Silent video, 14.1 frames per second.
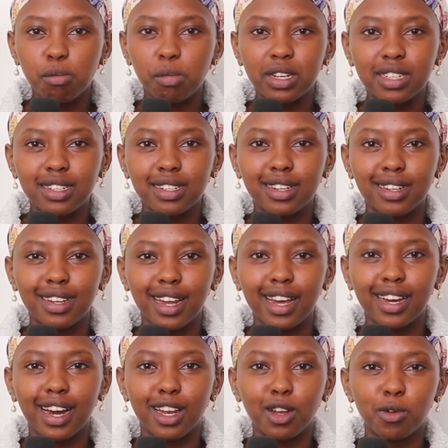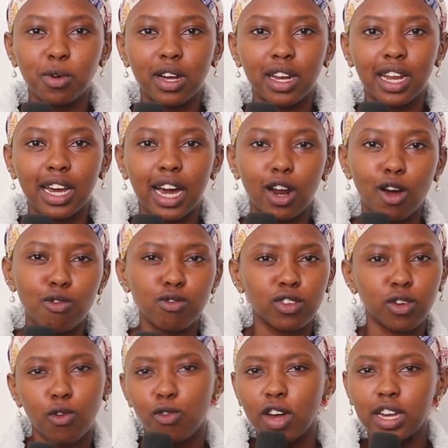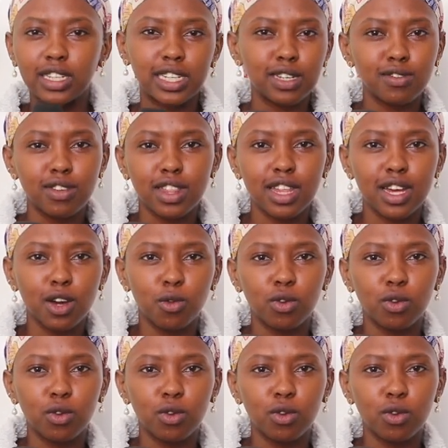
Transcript: but like alikuwa like anafunza kufight and everything.